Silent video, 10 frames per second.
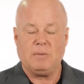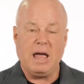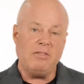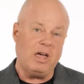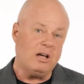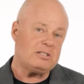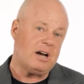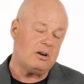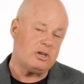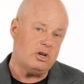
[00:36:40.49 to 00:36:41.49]
And they'll
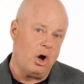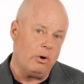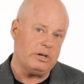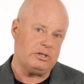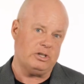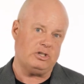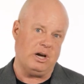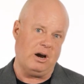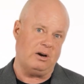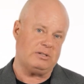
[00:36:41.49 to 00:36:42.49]
start to notice the
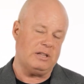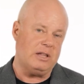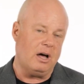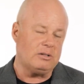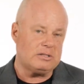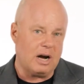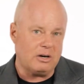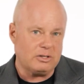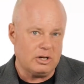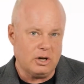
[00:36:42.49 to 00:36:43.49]
shares, and they'll
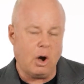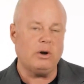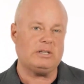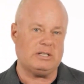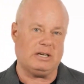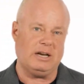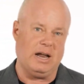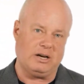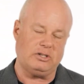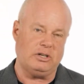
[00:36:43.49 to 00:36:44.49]
start to notice the
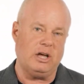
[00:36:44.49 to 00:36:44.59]
connection.